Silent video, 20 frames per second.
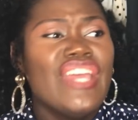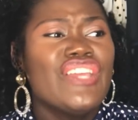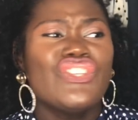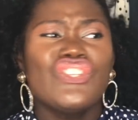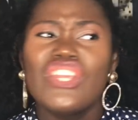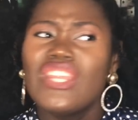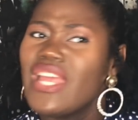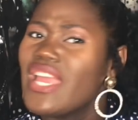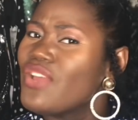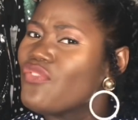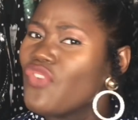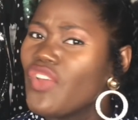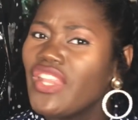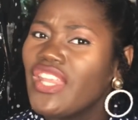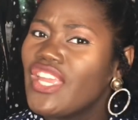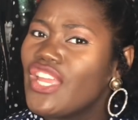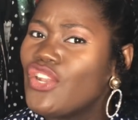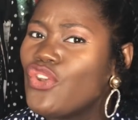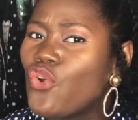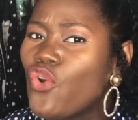She didn't
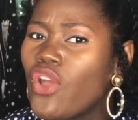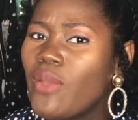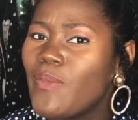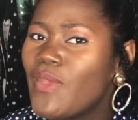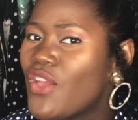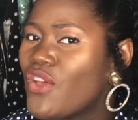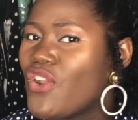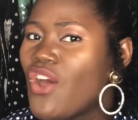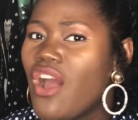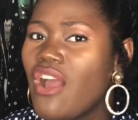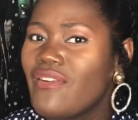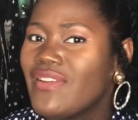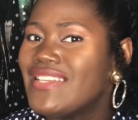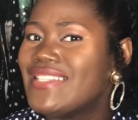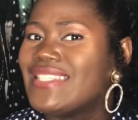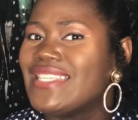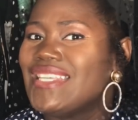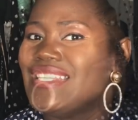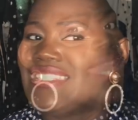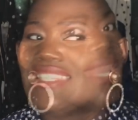really annoy me on Arie
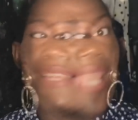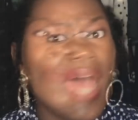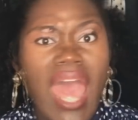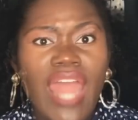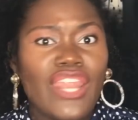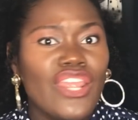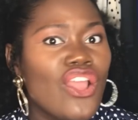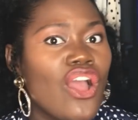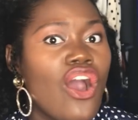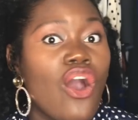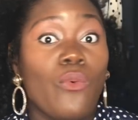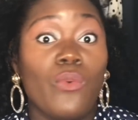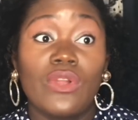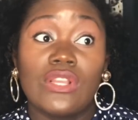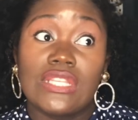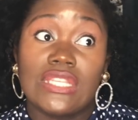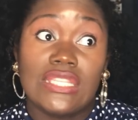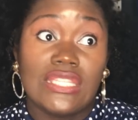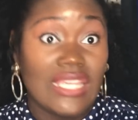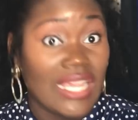season. But a lot of y'all
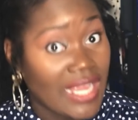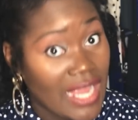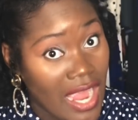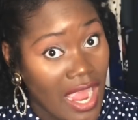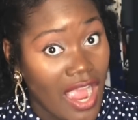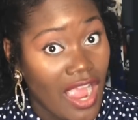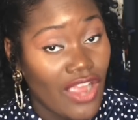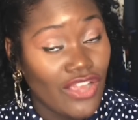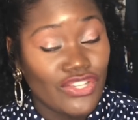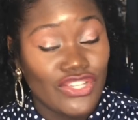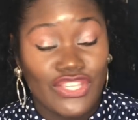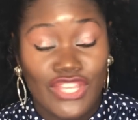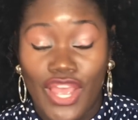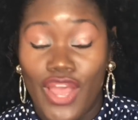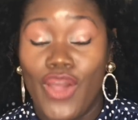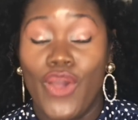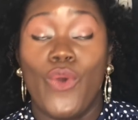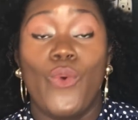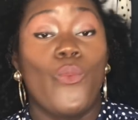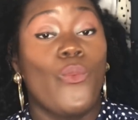were sick of her,
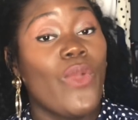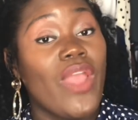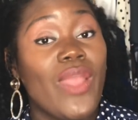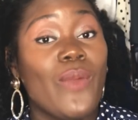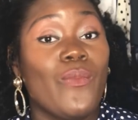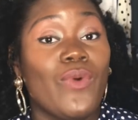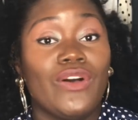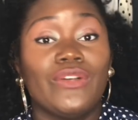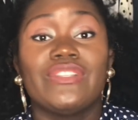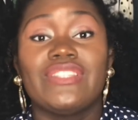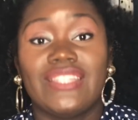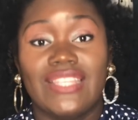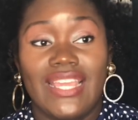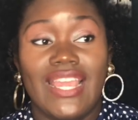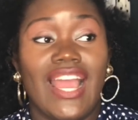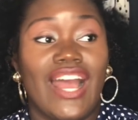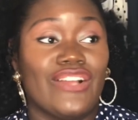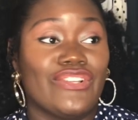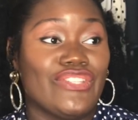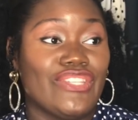so we will
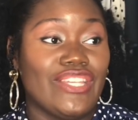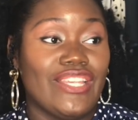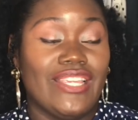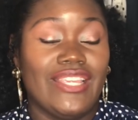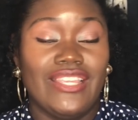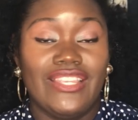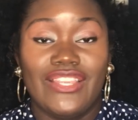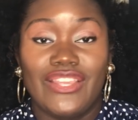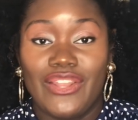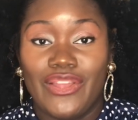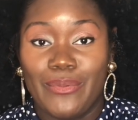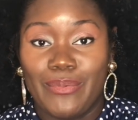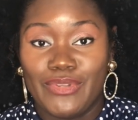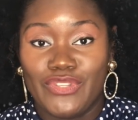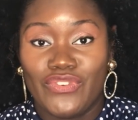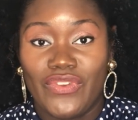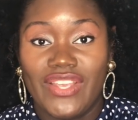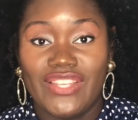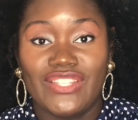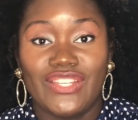see how she, you know,
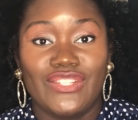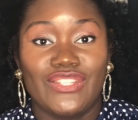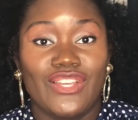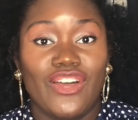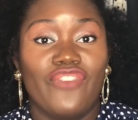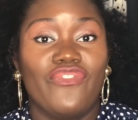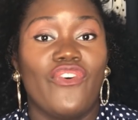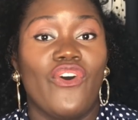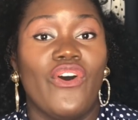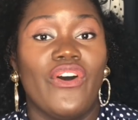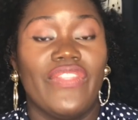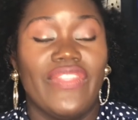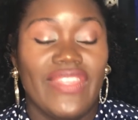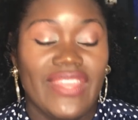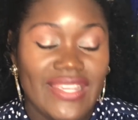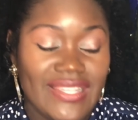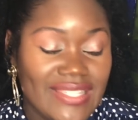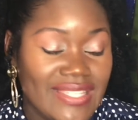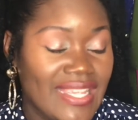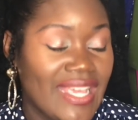portrays herself on
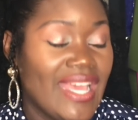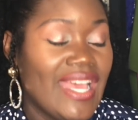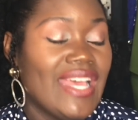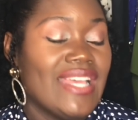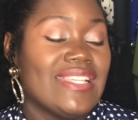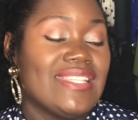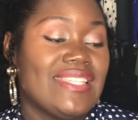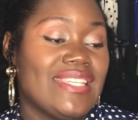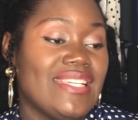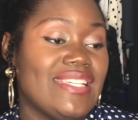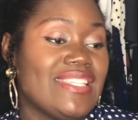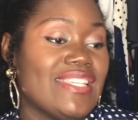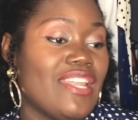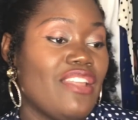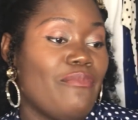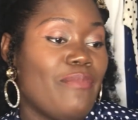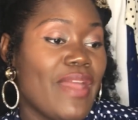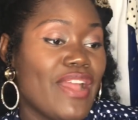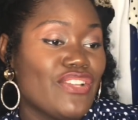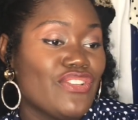this season
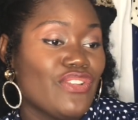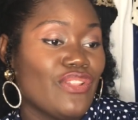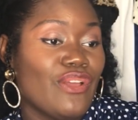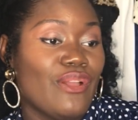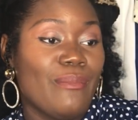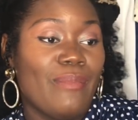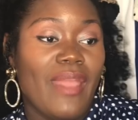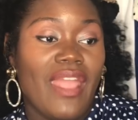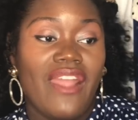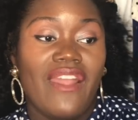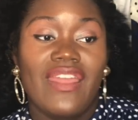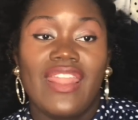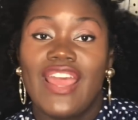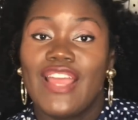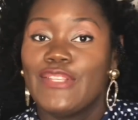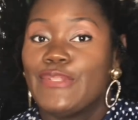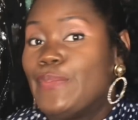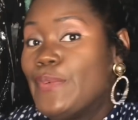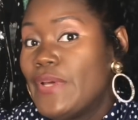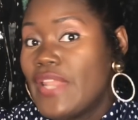of Bachelor in
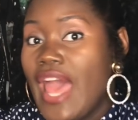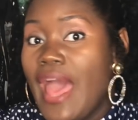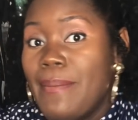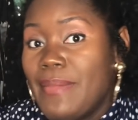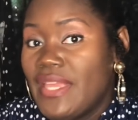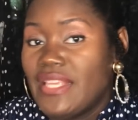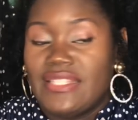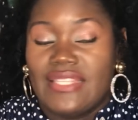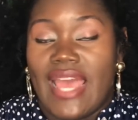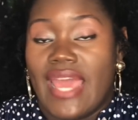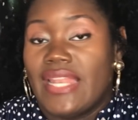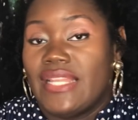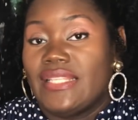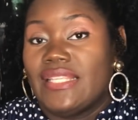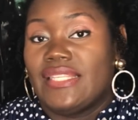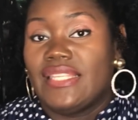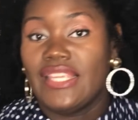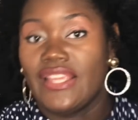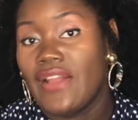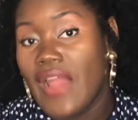Paradise. But I'm excited
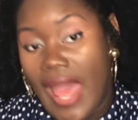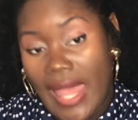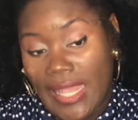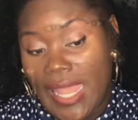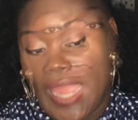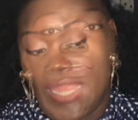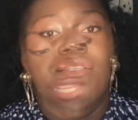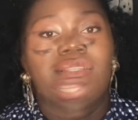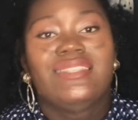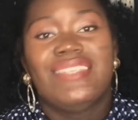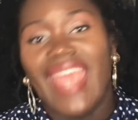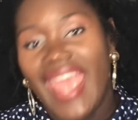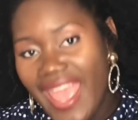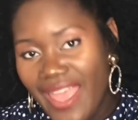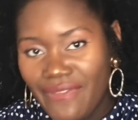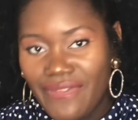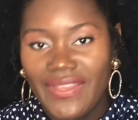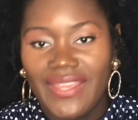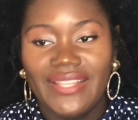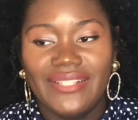to see her. I like
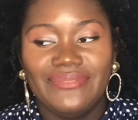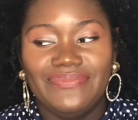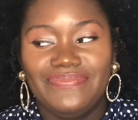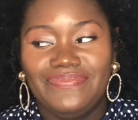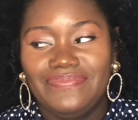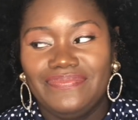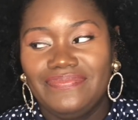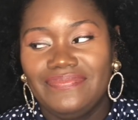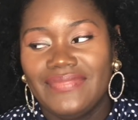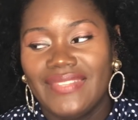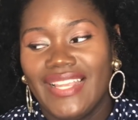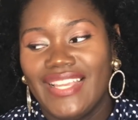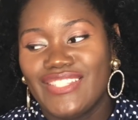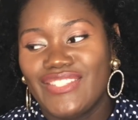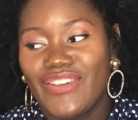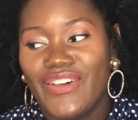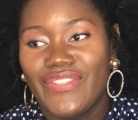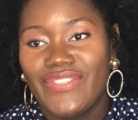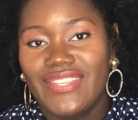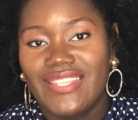David
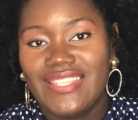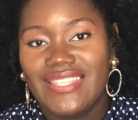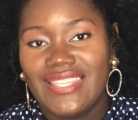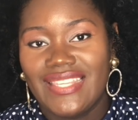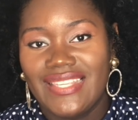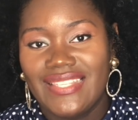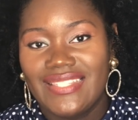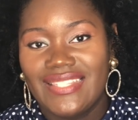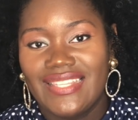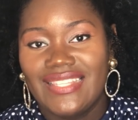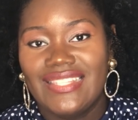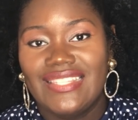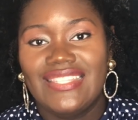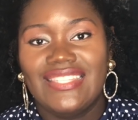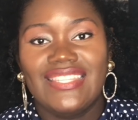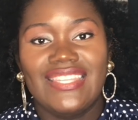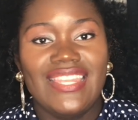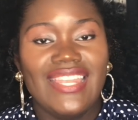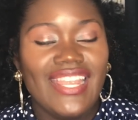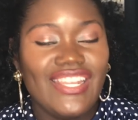is on this season.
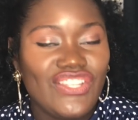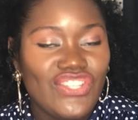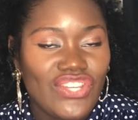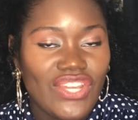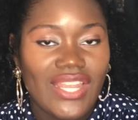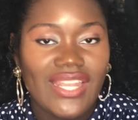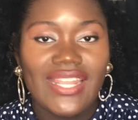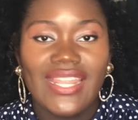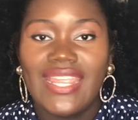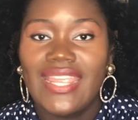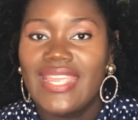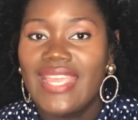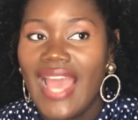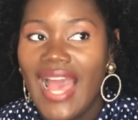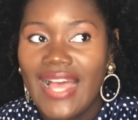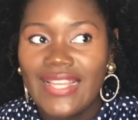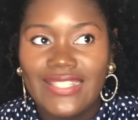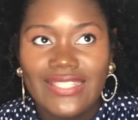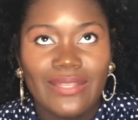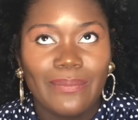Snitching,
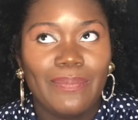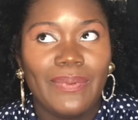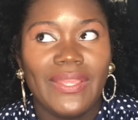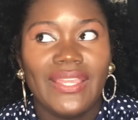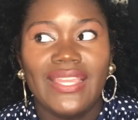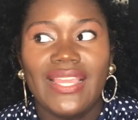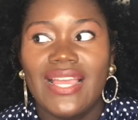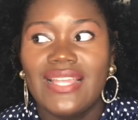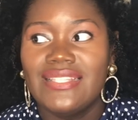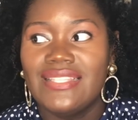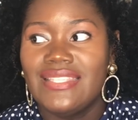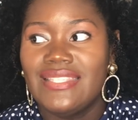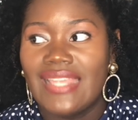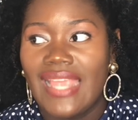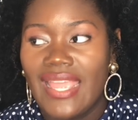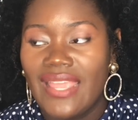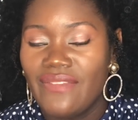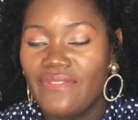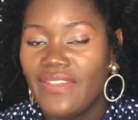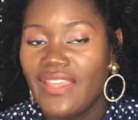gossiping
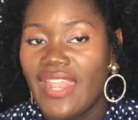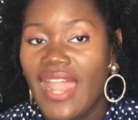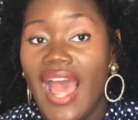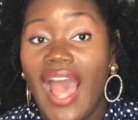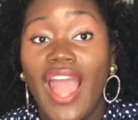David.